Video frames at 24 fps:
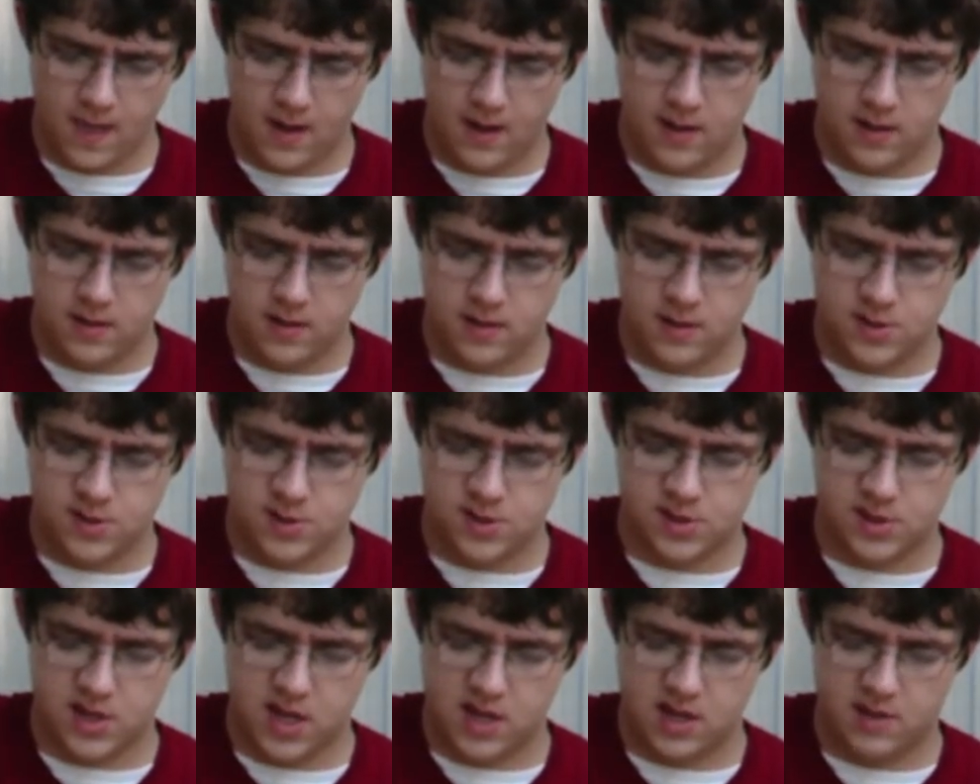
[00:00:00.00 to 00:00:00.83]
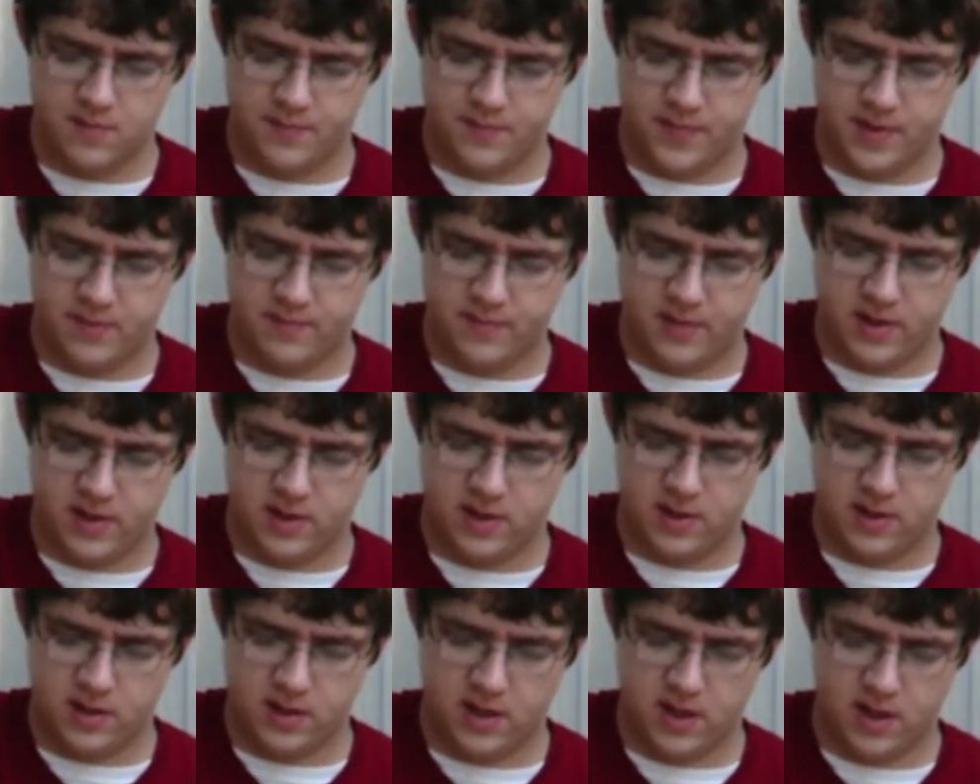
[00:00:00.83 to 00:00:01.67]
You just take a big
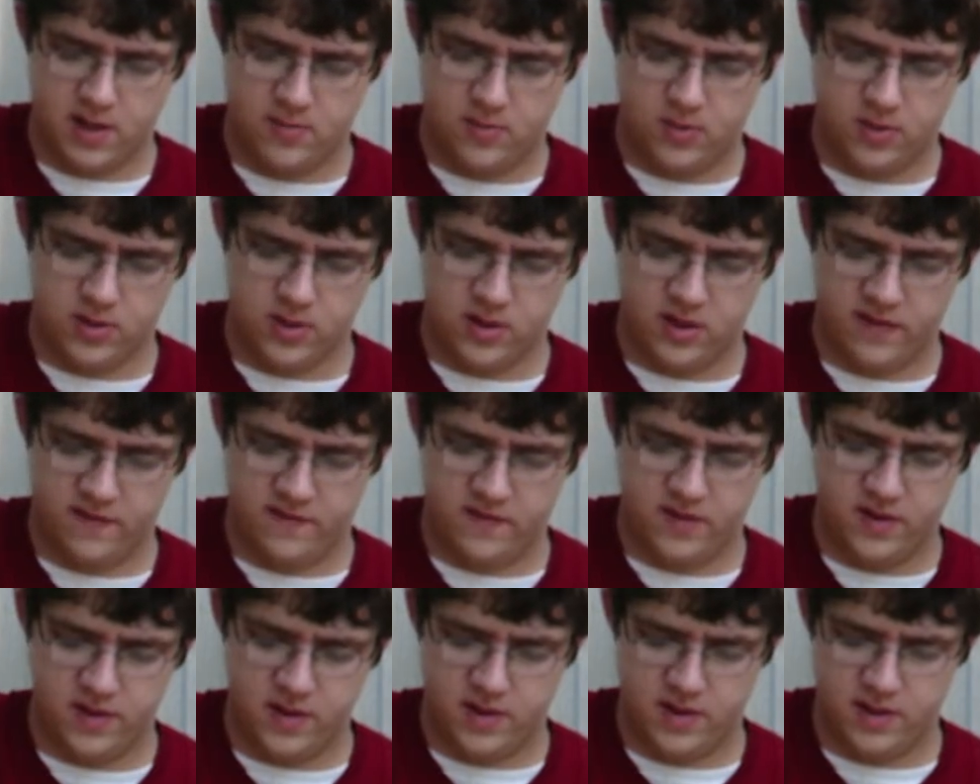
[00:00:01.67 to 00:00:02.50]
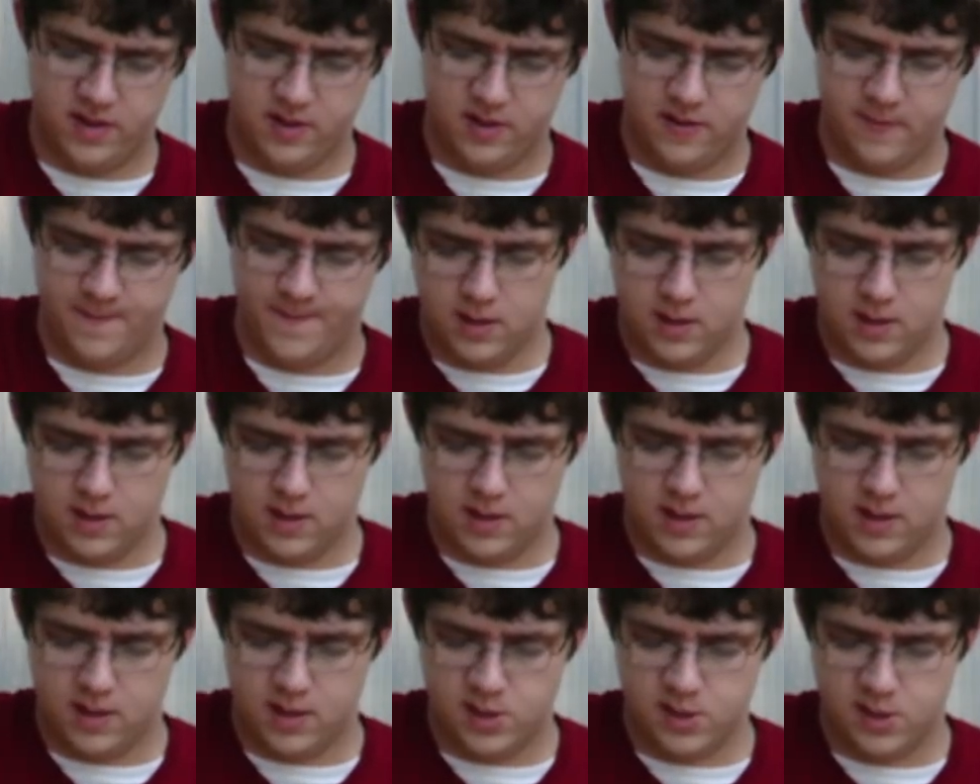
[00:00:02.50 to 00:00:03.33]
bottle of caramel, cover it in it, get
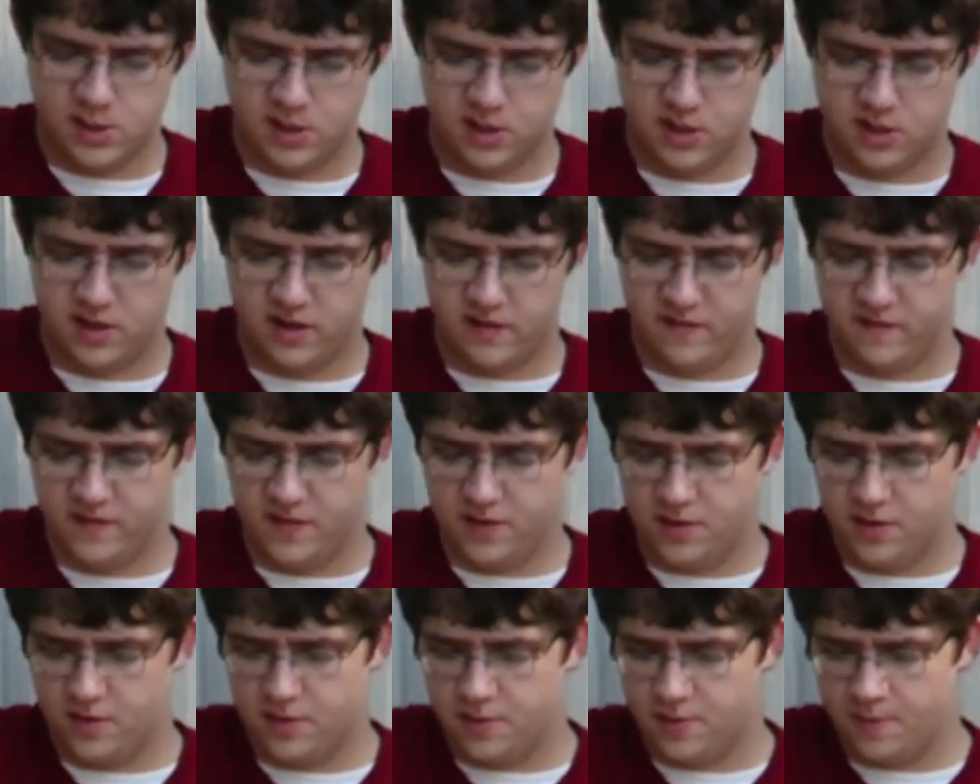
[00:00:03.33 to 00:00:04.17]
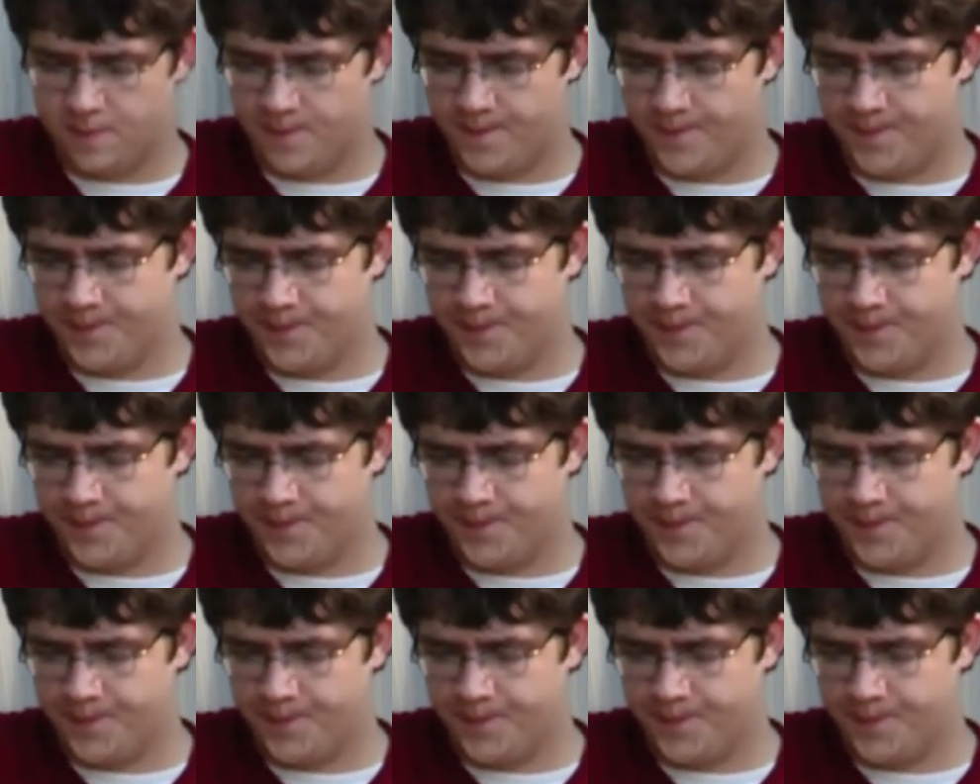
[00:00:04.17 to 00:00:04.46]
it nice and covered.